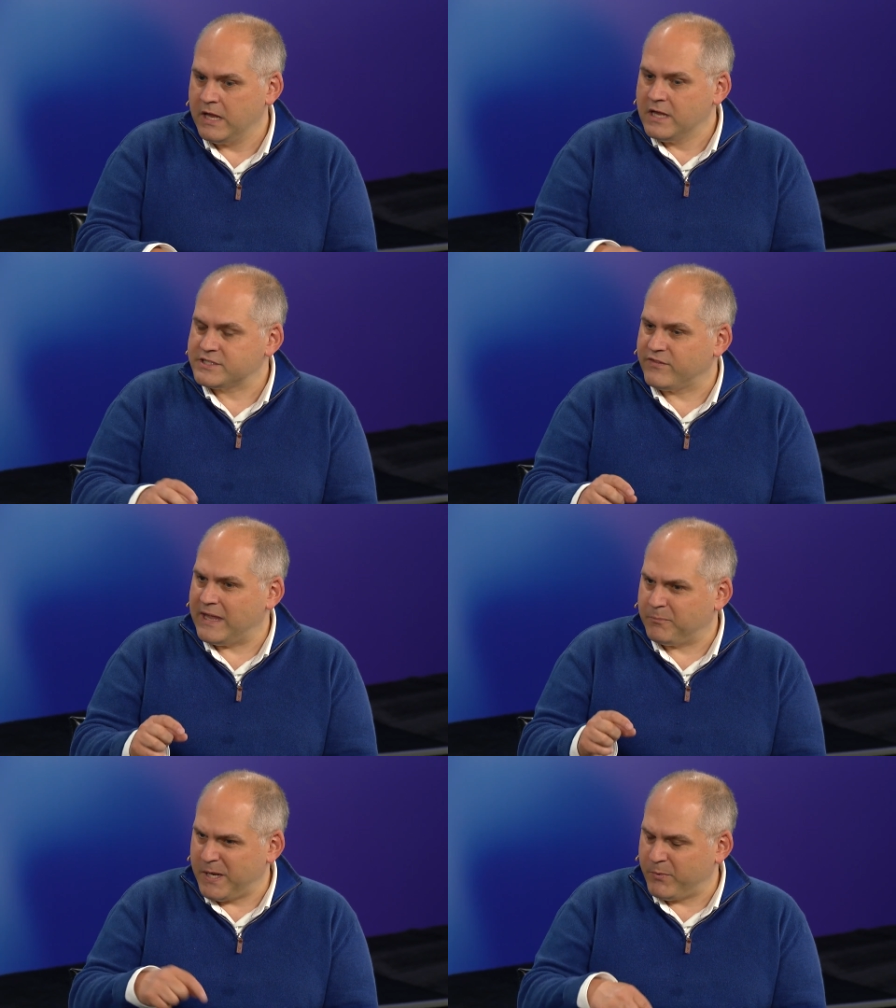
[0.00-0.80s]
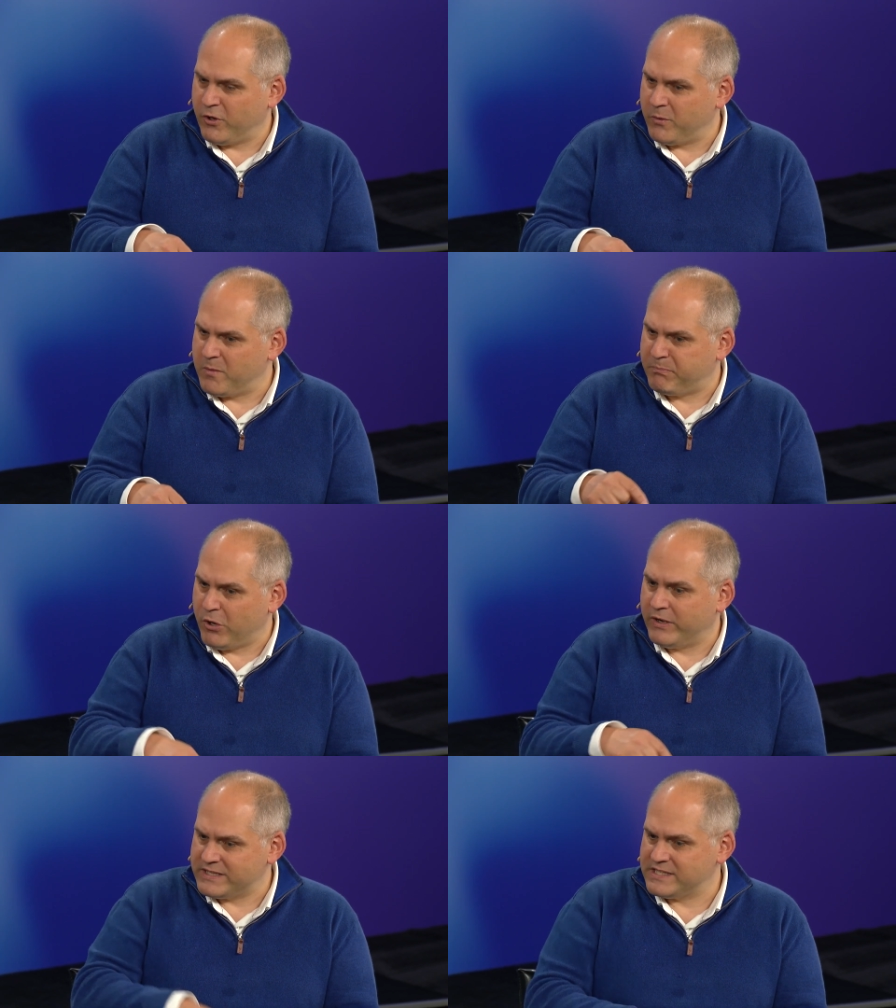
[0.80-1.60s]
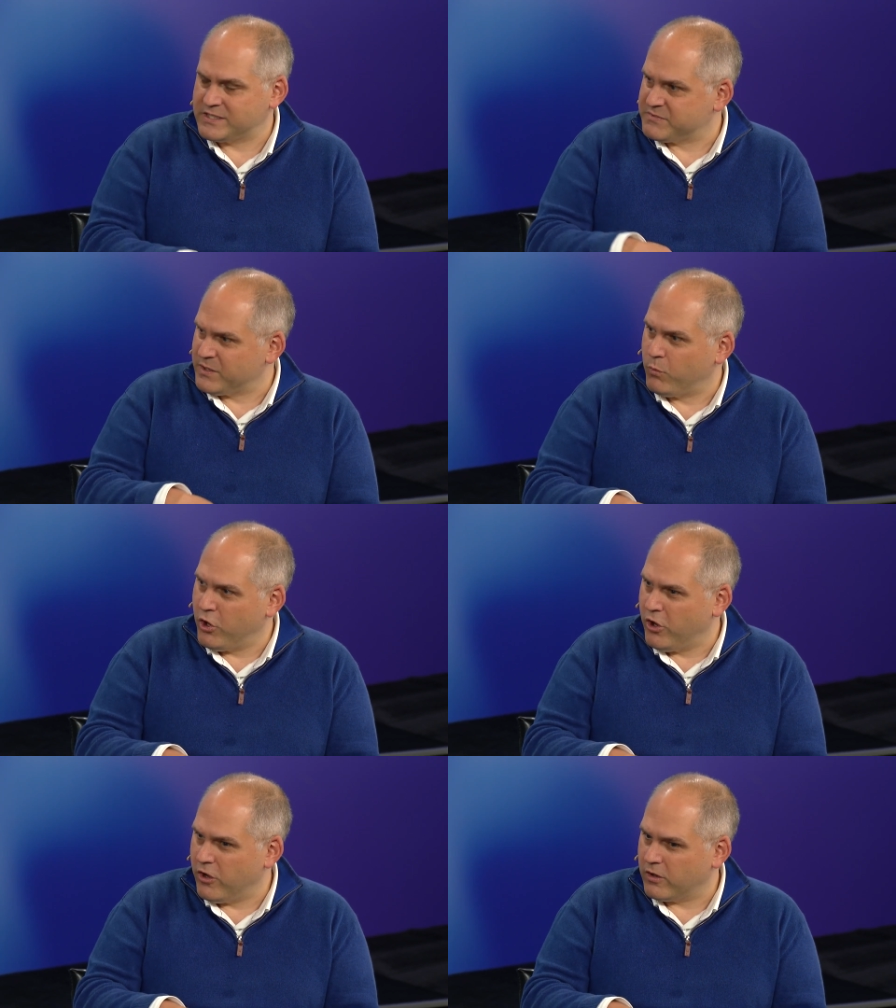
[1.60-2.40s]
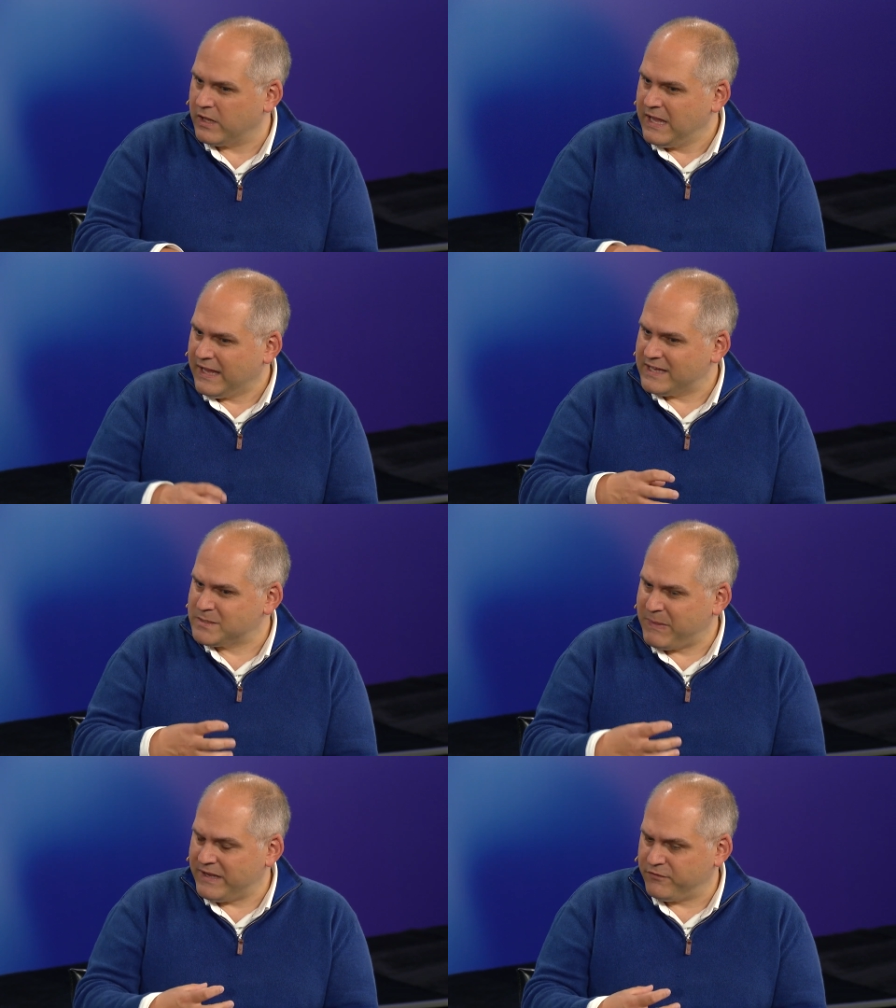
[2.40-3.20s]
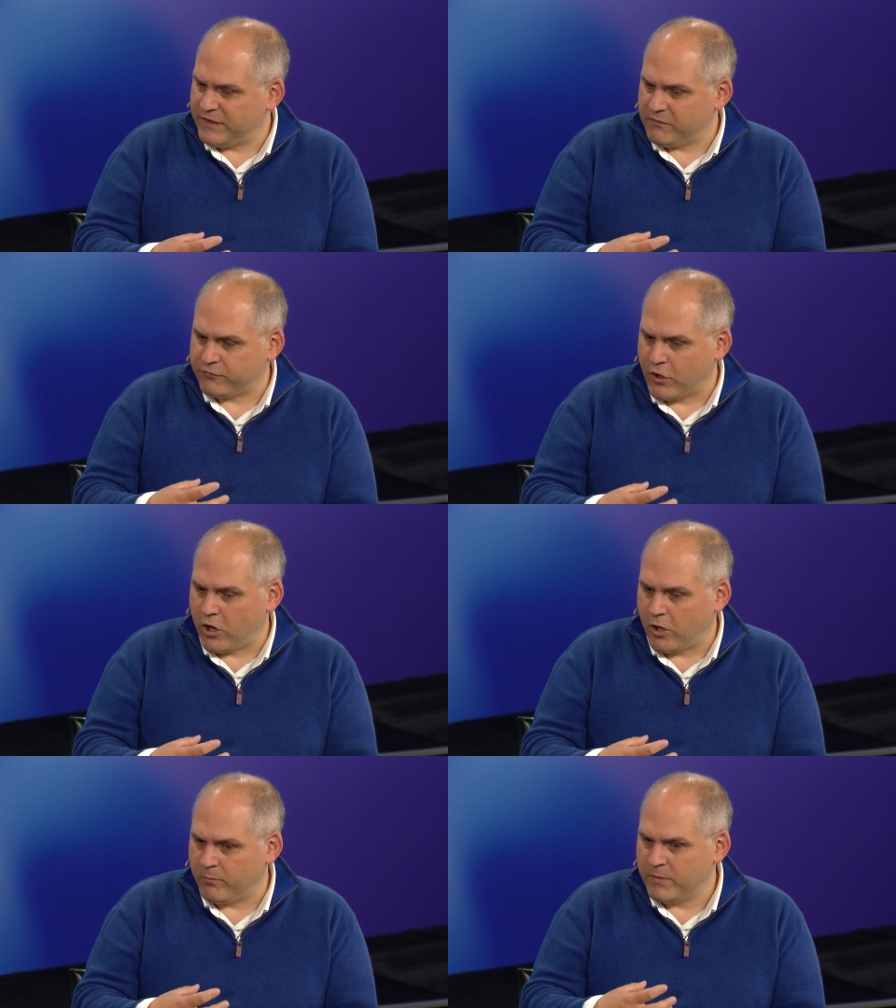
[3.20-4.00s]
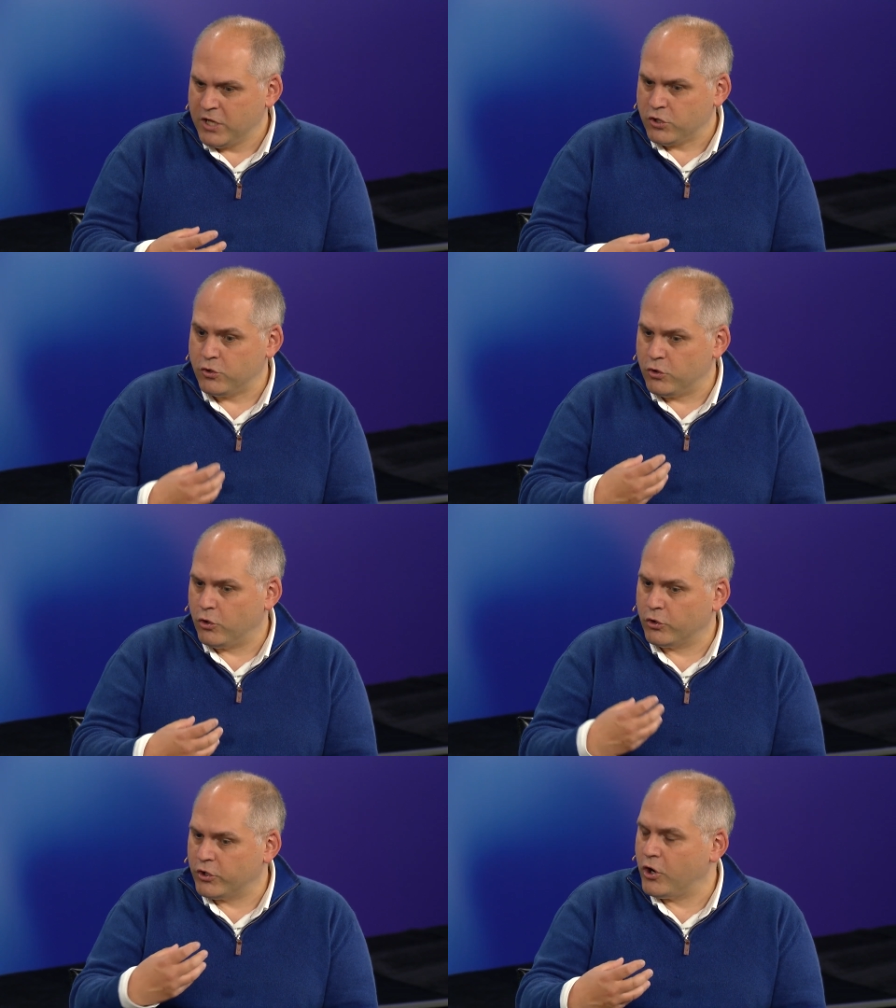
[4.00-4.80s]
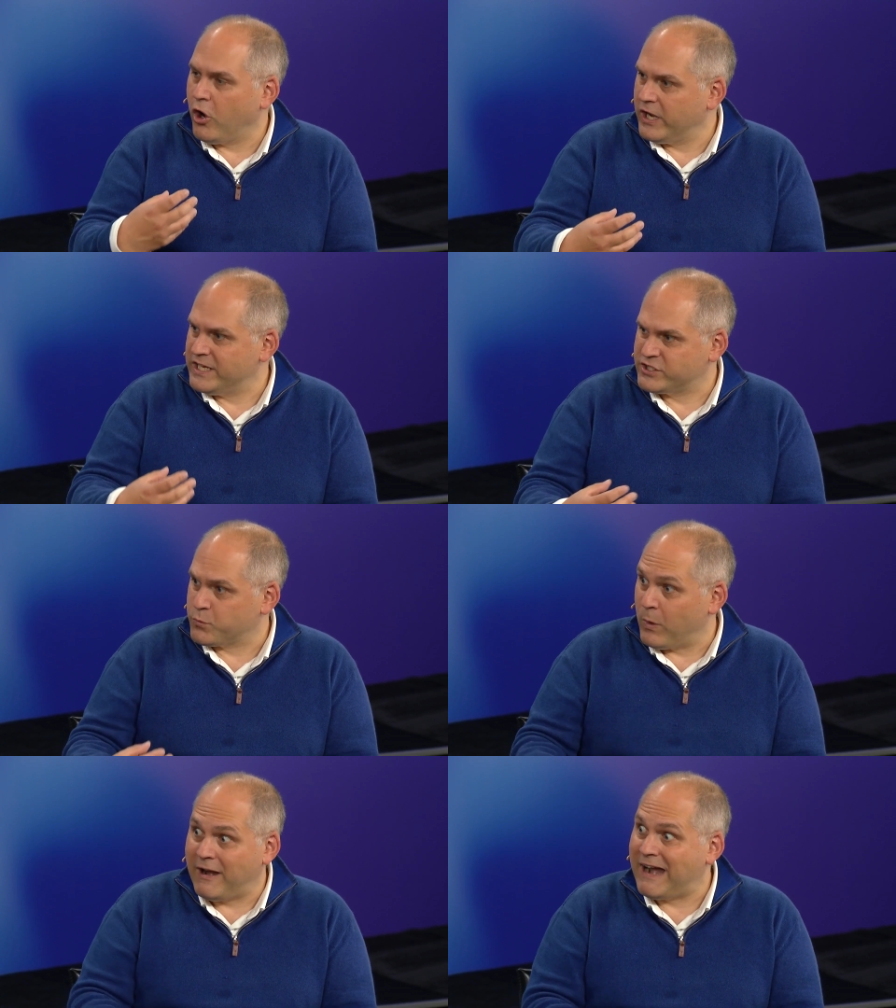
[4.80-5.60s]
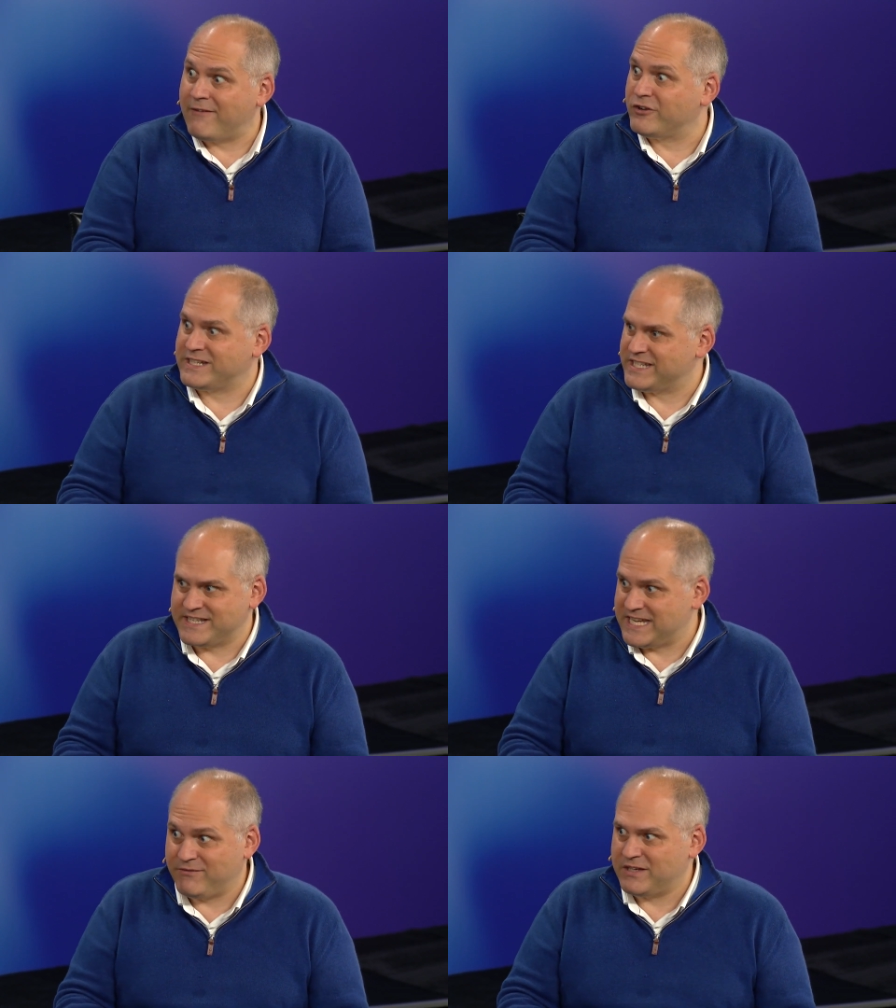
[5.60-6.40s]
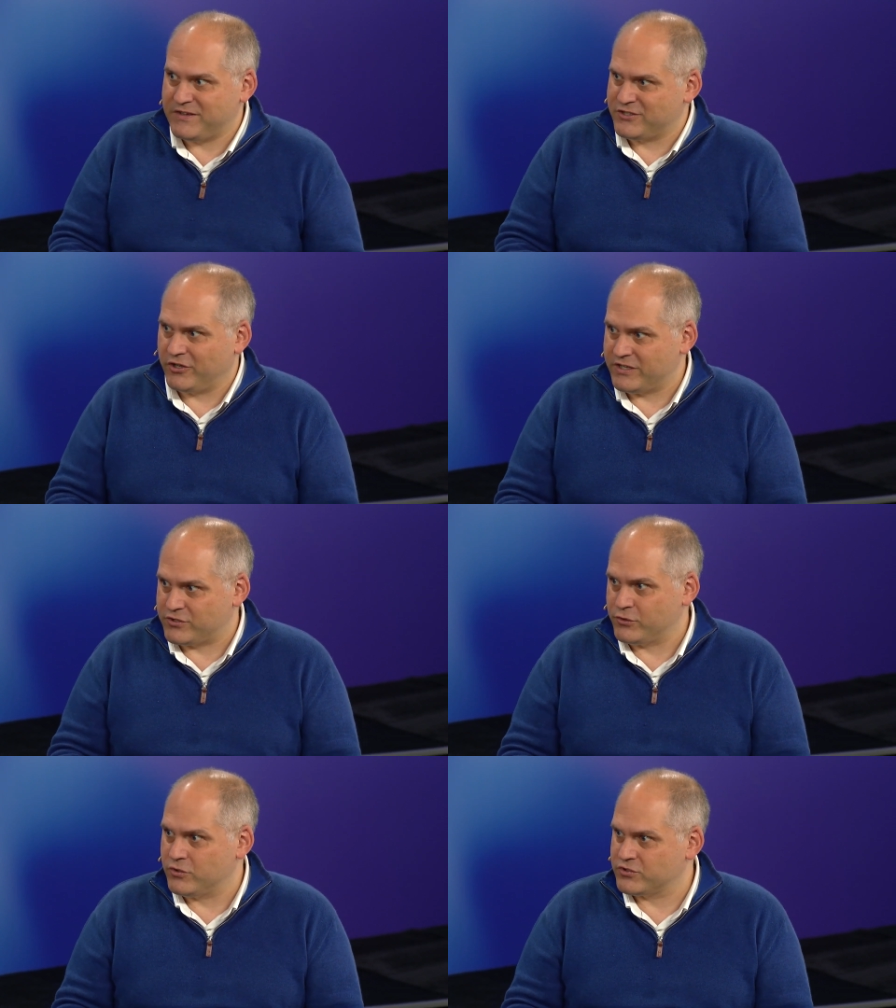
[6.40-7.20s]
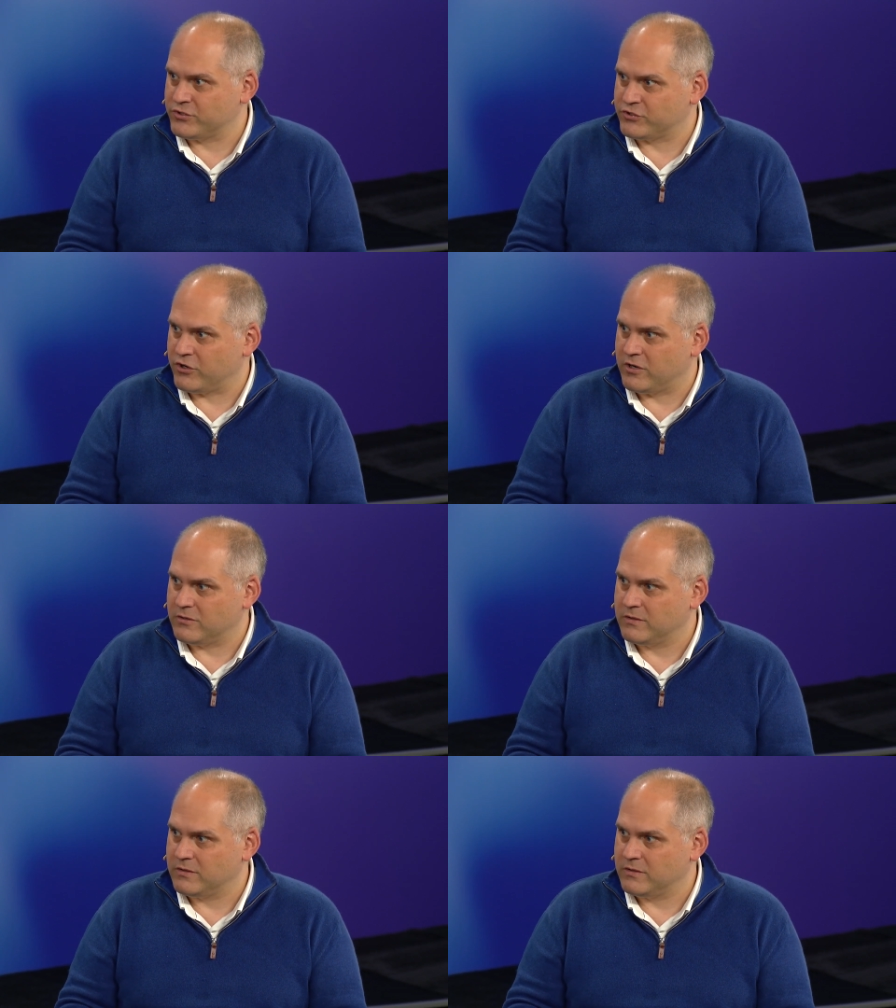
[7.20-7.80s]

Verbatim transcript: So then people who are building systems in work get to benefit from your knowledge wherever it is, even if it's not in source control.